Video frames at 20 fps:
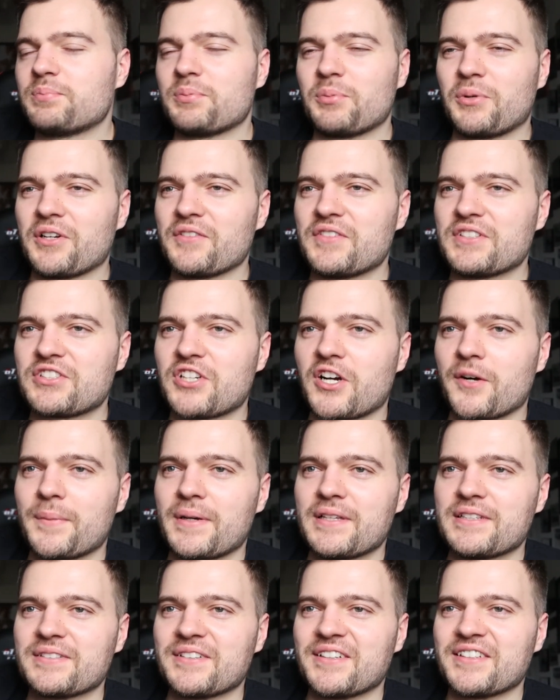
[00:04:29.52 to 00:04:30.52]
one of his
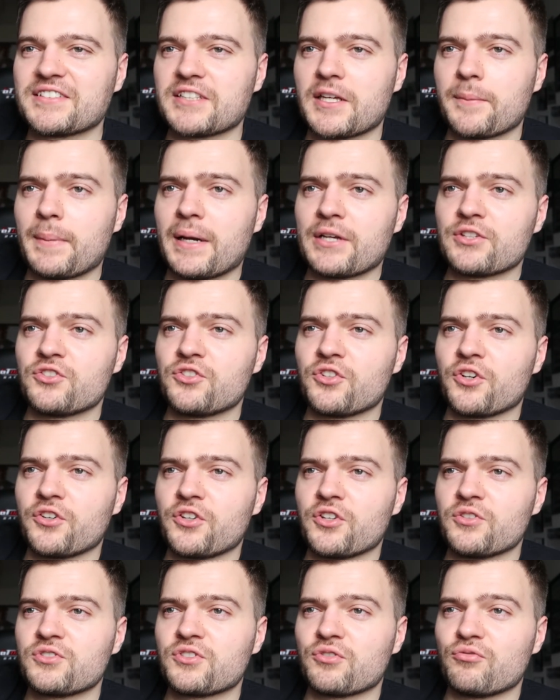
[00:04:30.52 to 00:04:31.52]
comments was, imagine you're
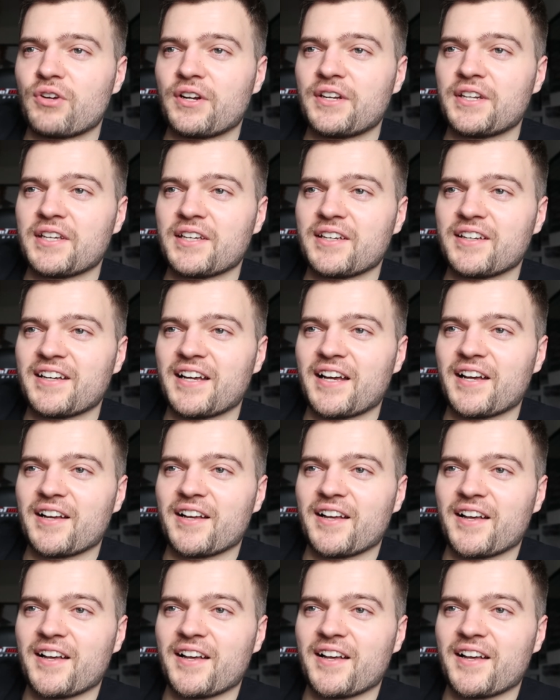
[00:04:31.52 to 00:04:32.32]
used to running